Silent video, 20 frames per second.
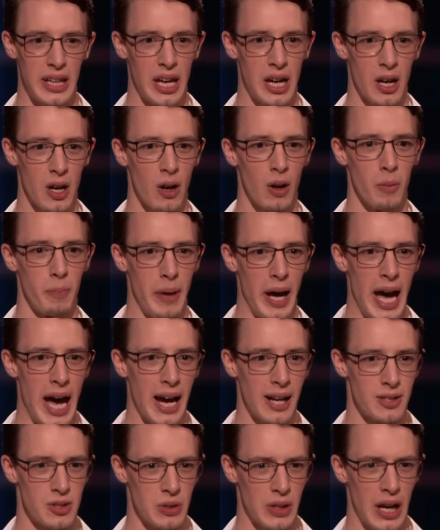get it all
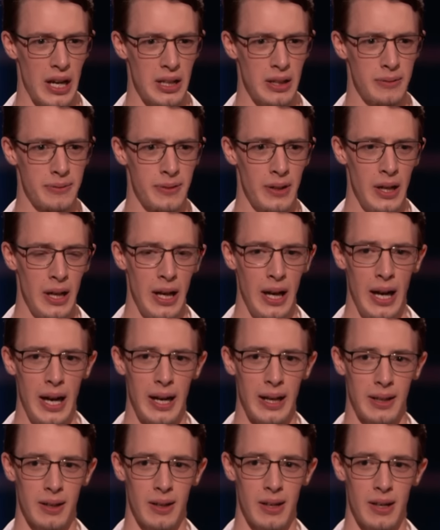back, to kind of
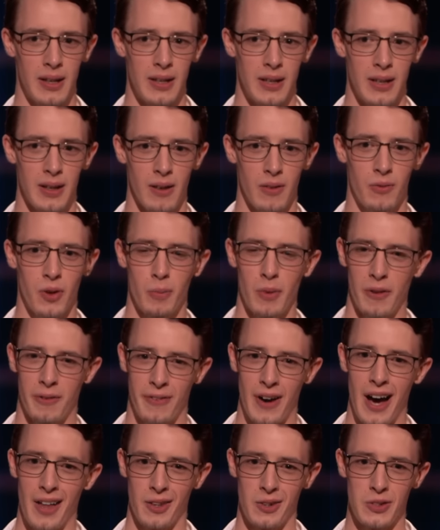like uh, you know, for my
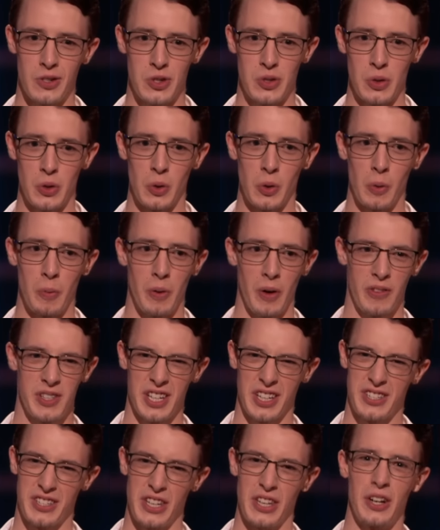father to
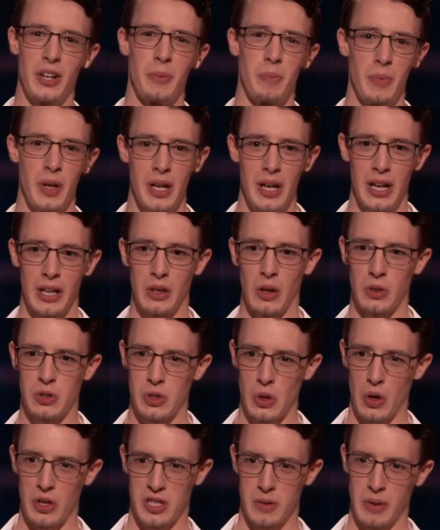succeed him, you know,
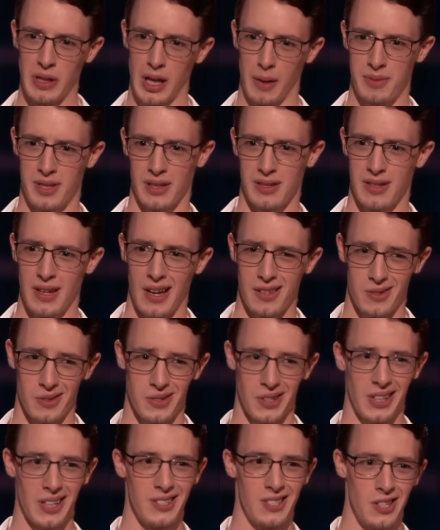to also become successful,
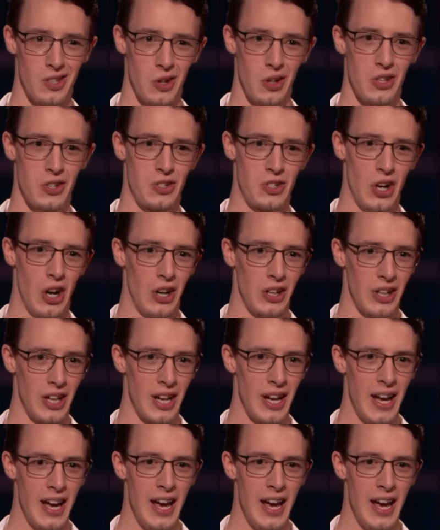to continue his journey.